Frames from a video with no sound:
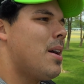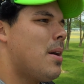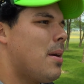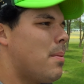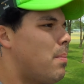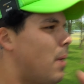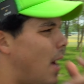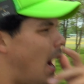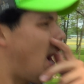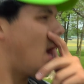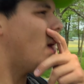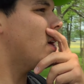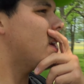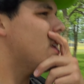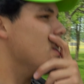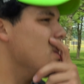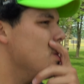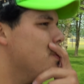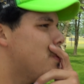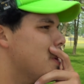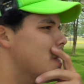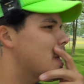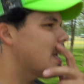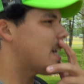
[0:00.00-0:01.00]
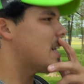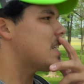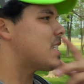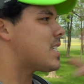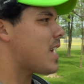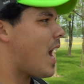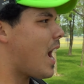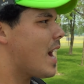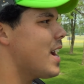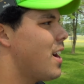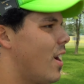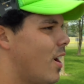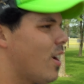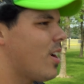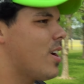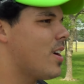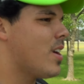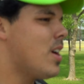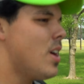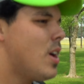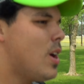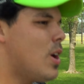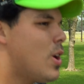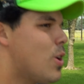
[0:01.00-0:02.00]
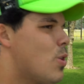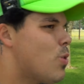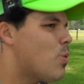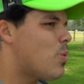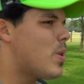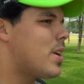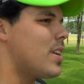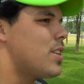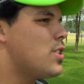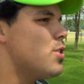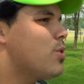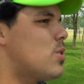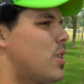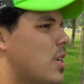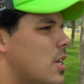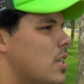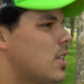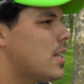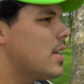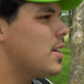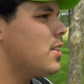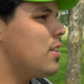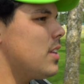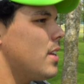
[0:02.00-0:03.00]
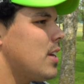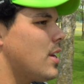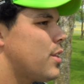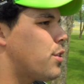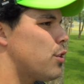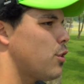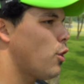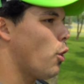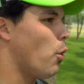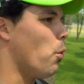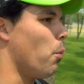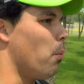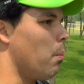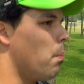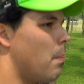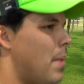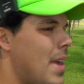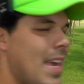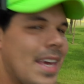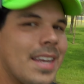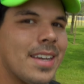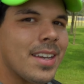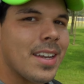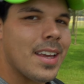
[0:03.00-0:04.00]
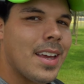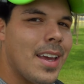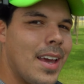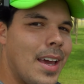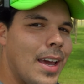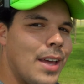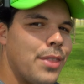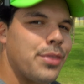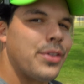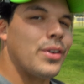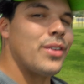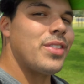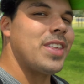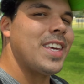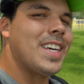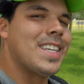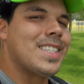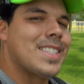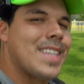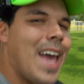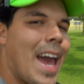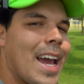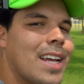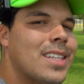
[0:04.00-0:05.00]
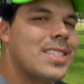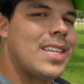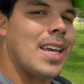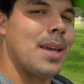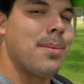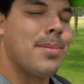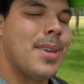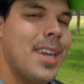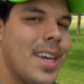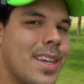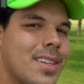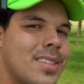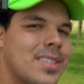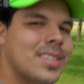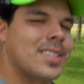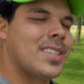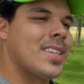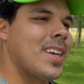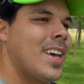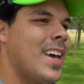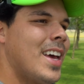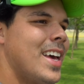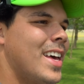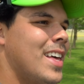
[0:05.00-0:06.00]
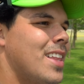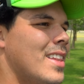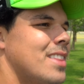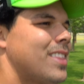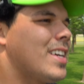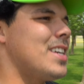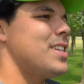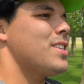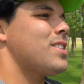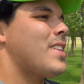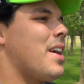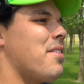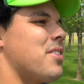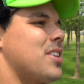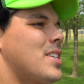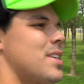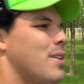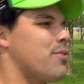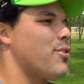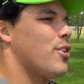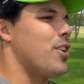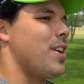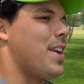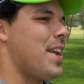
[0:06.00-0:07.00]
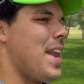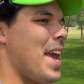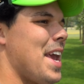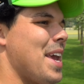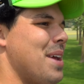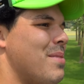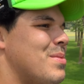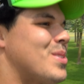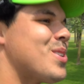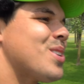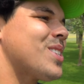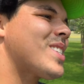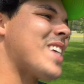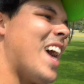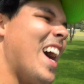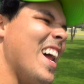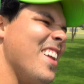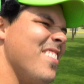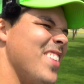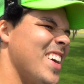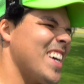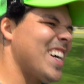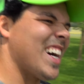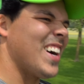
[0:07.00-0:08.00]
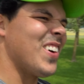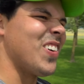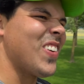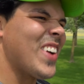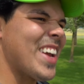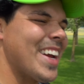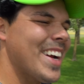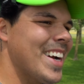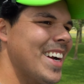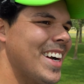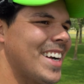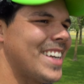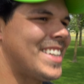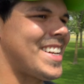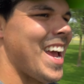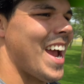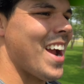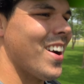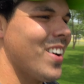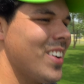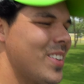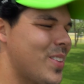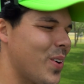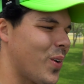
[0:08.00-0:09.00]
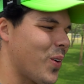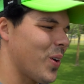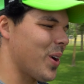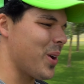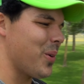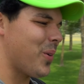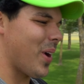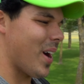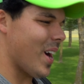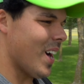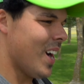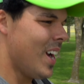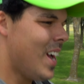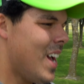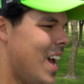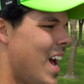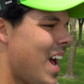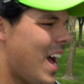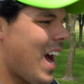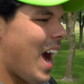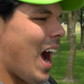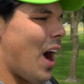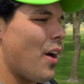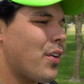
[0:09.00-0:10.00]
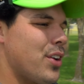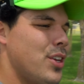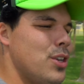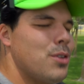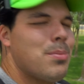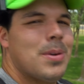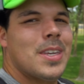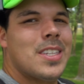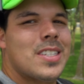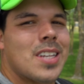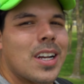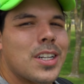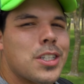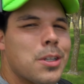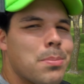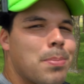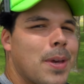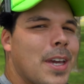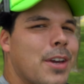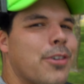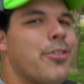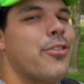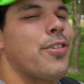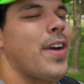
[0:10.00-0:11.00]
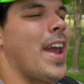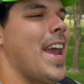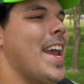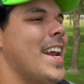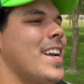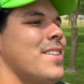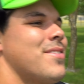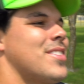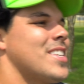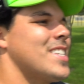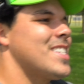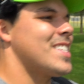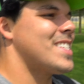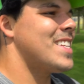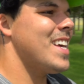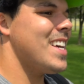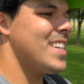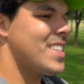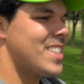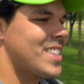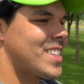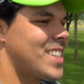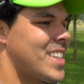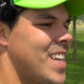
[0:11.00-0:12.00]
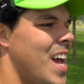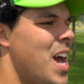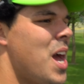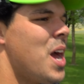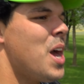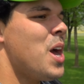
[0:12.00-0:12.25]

but how can you be like a diehard when you could literally throw mint and throw the exact same discs? They just have a different name. So it's kind of like a weird territory where how can you be such a big fan of these discs